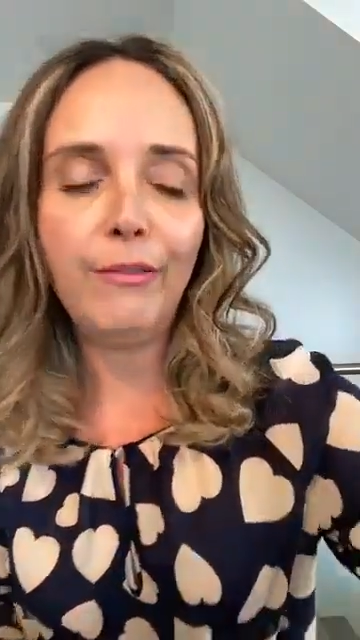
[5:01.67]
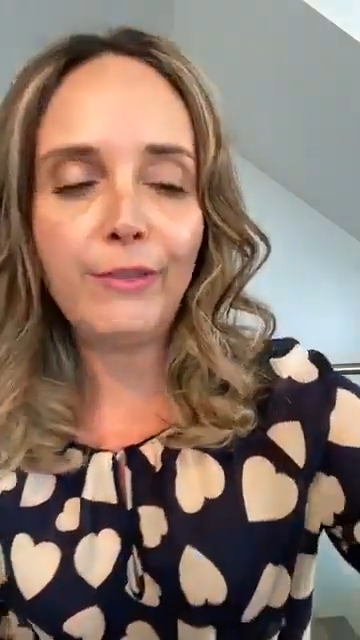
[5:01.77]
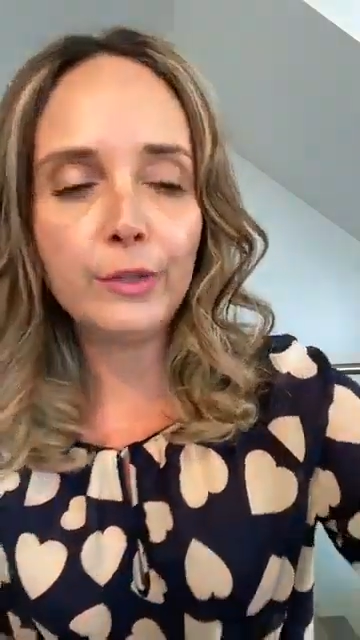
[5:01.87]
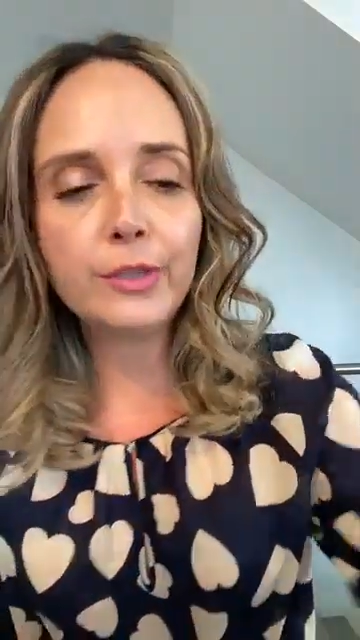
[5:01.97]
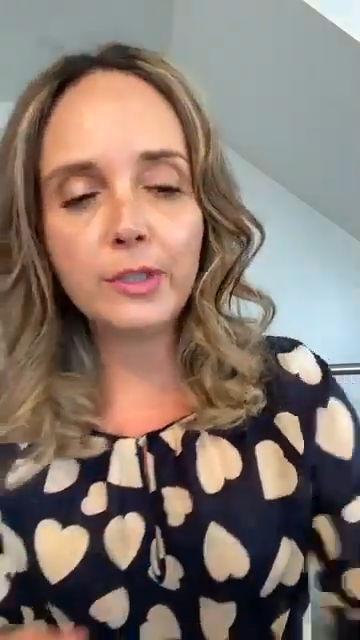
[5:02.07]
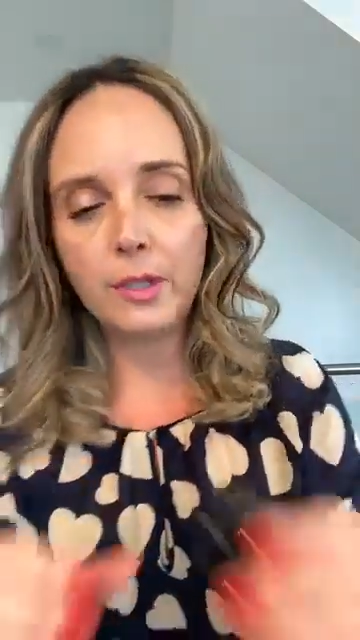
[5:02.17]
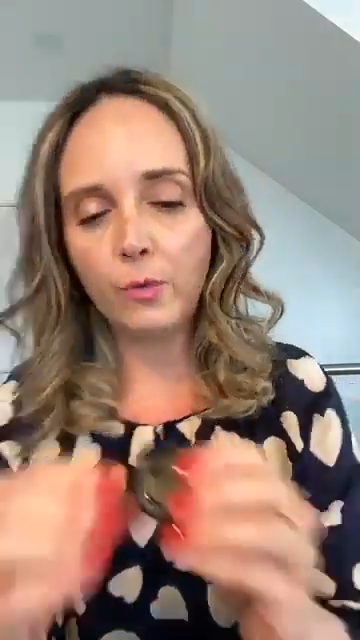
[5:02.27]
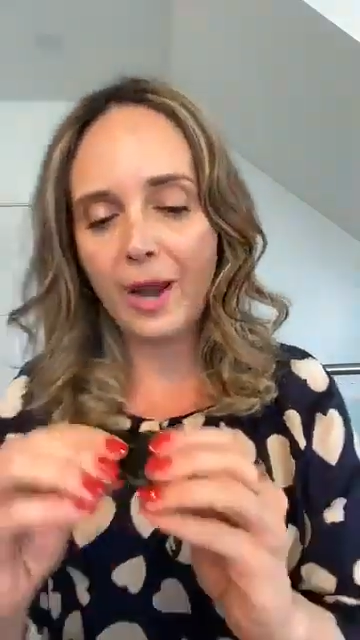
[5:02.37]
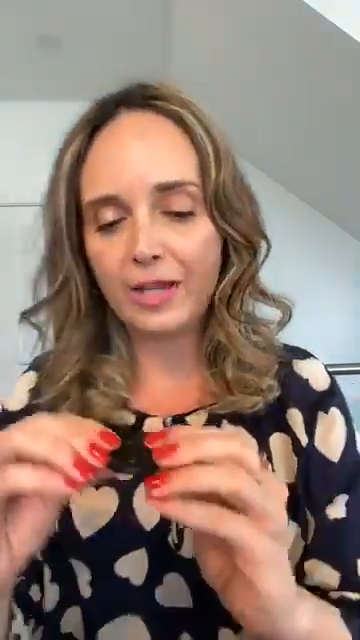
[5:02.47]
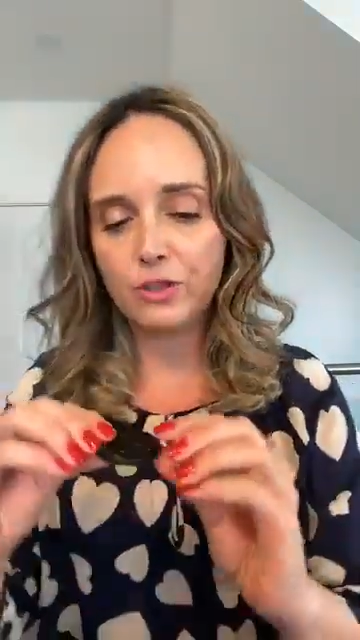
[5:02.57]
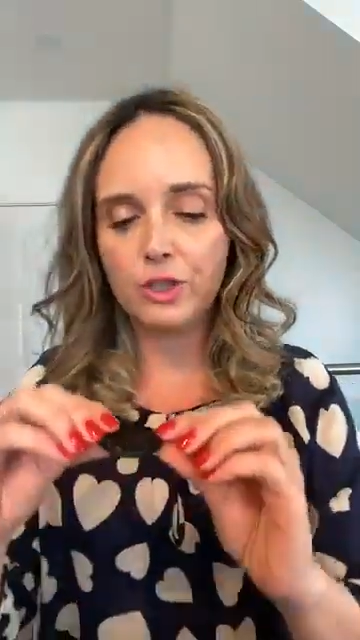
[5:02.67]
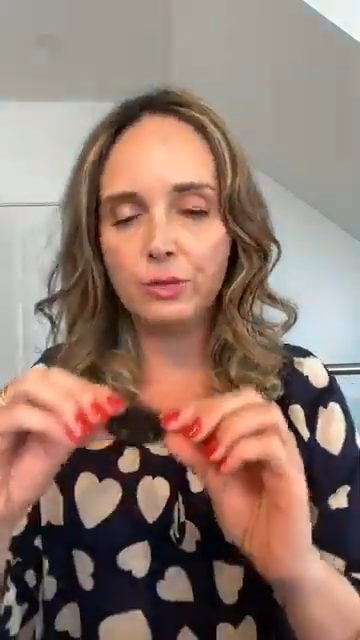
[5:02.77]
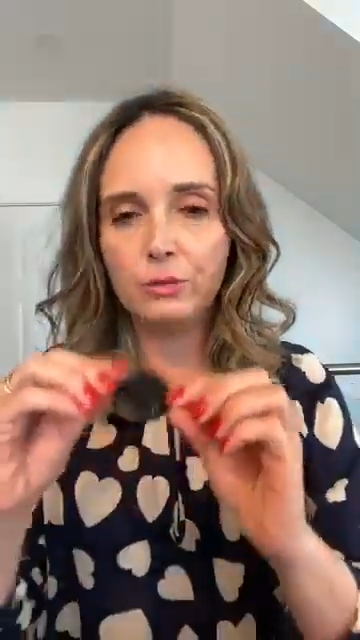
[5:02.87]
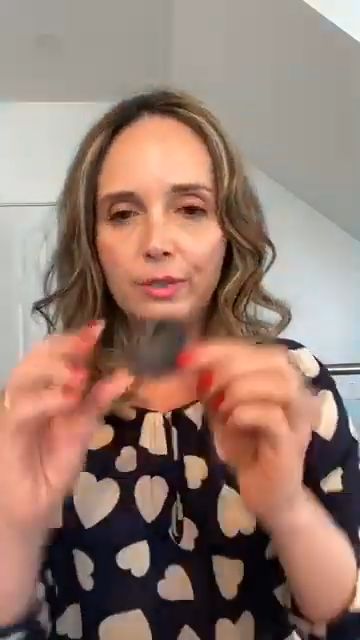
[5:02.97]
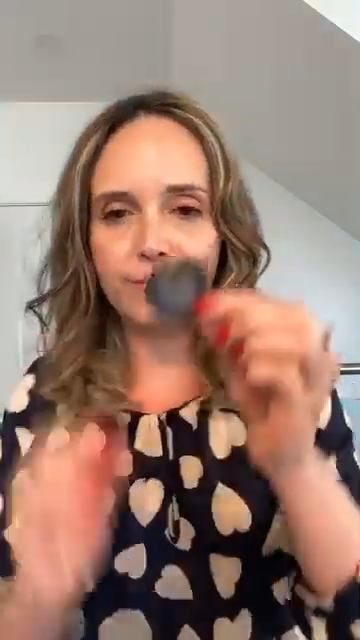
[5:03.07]
filter, the wax
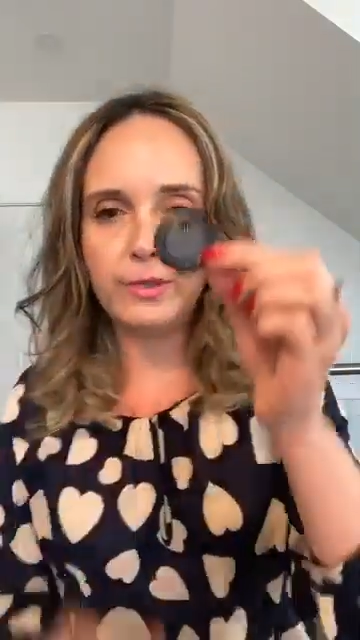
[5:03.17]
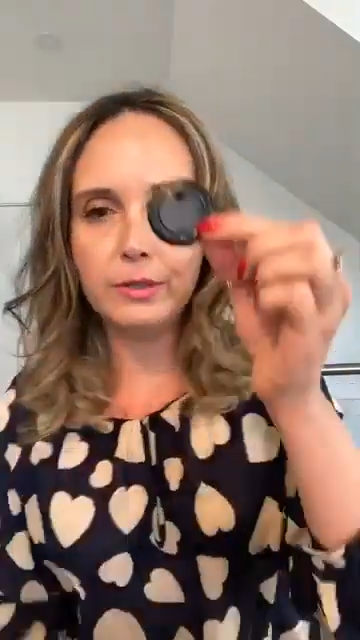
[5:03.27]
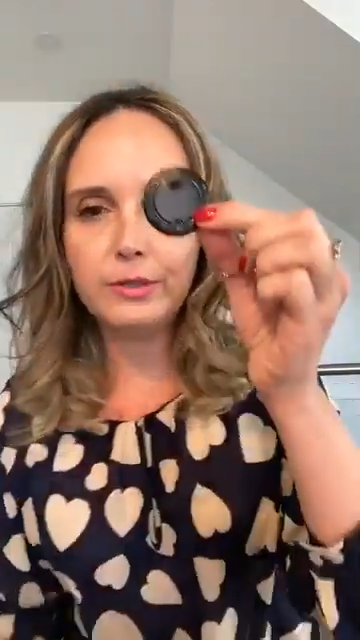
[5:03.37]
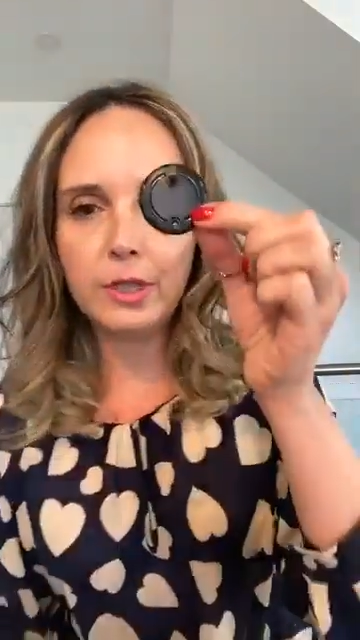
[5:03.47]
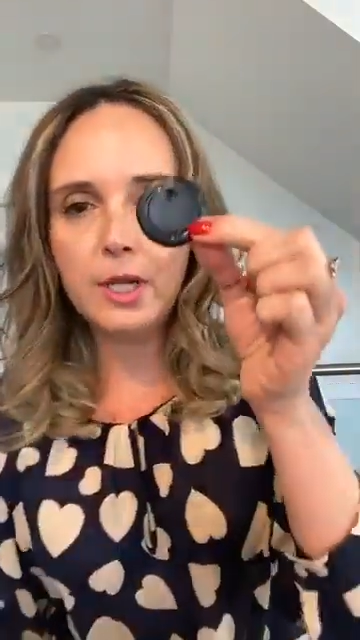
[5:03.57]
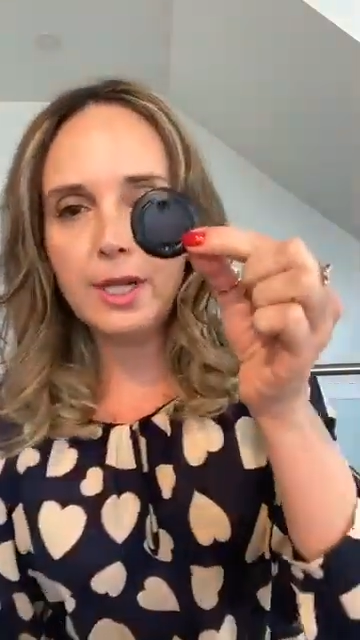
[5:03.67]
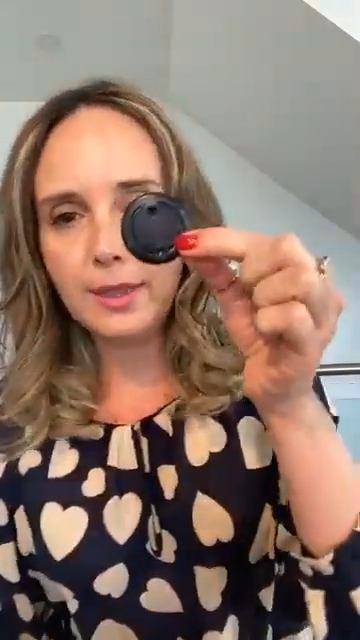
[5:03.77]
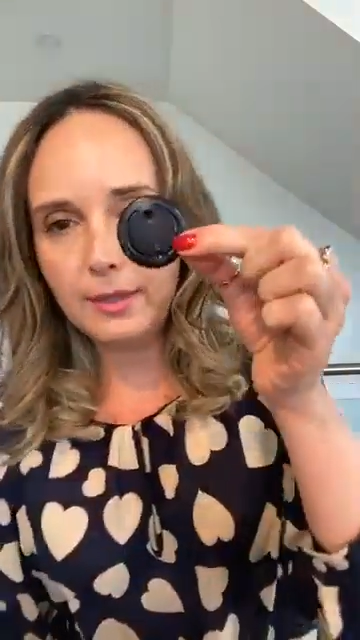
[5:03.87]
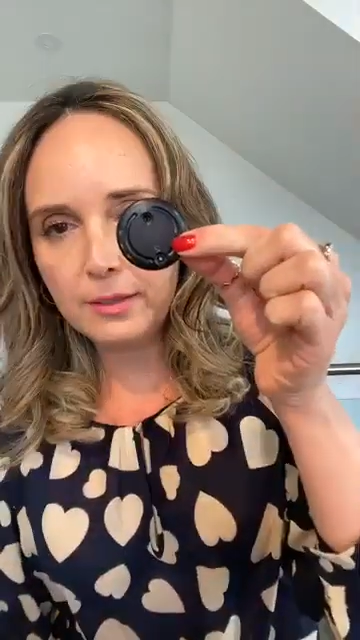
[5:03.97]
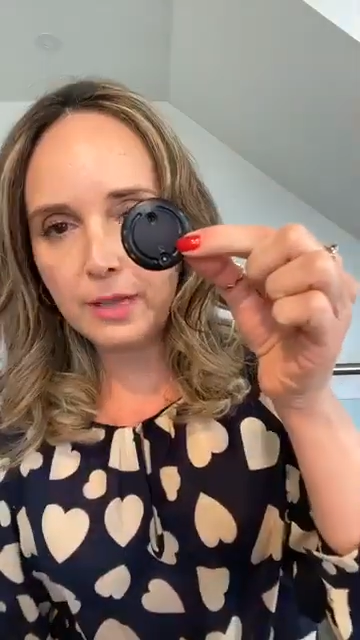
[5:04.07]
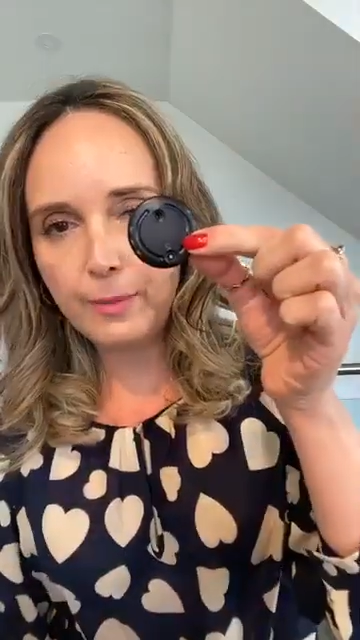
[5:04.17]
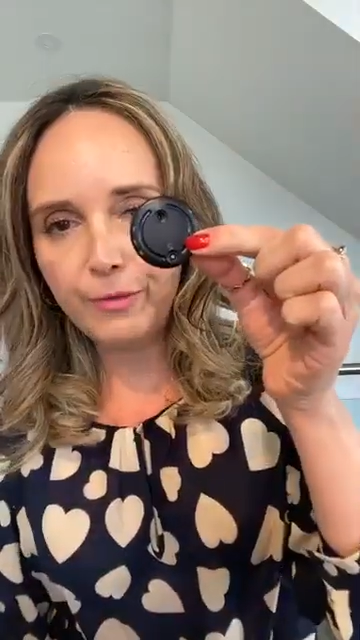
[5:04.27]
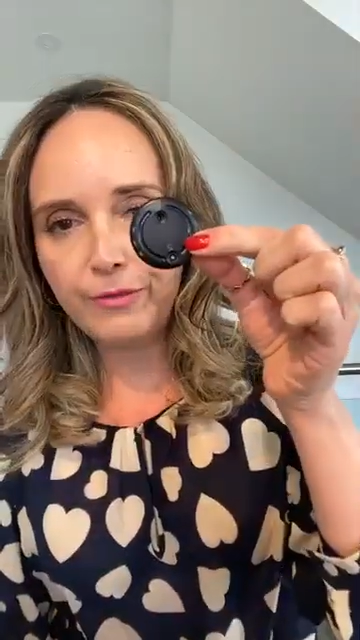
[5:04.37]
shield filter, this type of